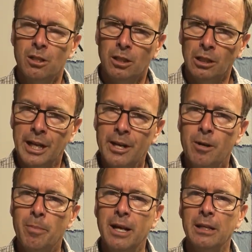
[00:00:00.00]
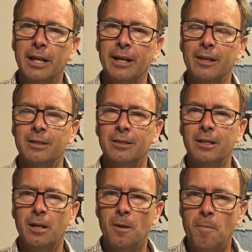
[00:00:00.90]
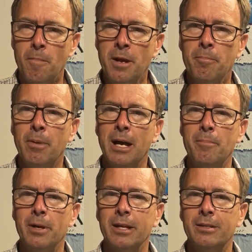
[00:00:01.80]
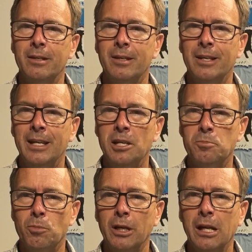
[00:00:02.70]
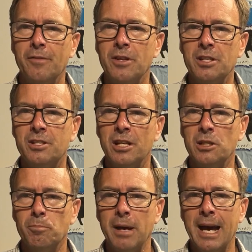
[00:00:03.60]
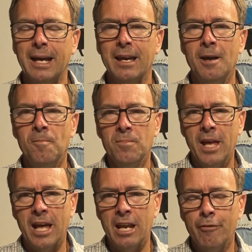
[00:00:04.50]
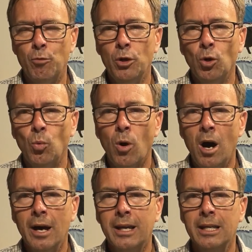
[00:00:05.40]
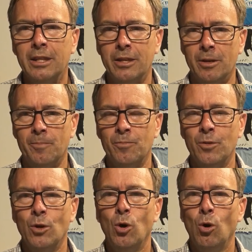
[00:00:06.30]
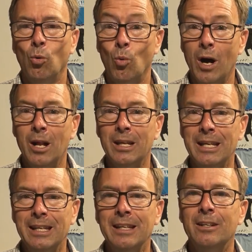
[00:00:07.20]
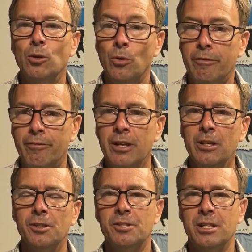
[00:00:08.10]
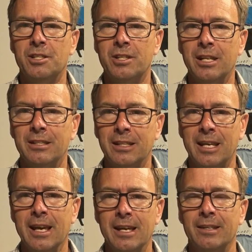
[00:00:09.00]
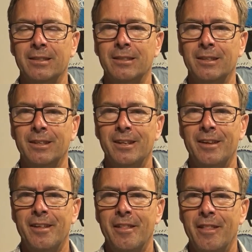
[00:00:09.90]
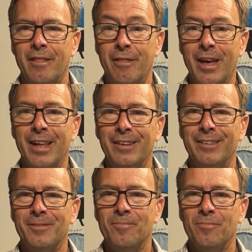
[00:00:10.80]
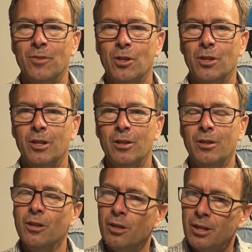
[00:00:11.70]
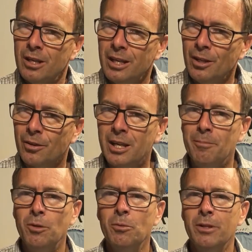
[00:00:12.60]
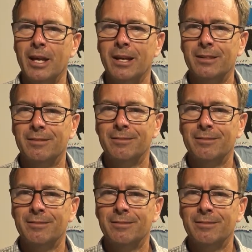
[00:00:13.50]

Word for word: layer by layer, bit by bit. He's bringing these things back. And if we'll walk in them while He reveals these things again, then He'll keep doing that.